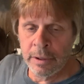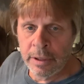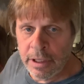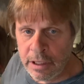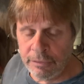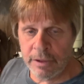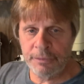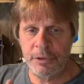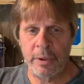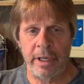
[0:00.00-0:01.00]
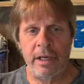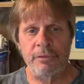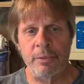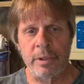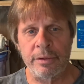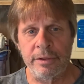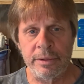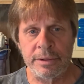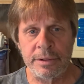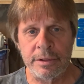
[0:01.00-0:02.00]
even if you have one of
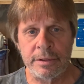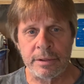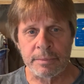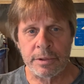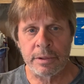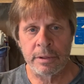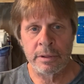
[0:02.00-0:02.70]
their systems,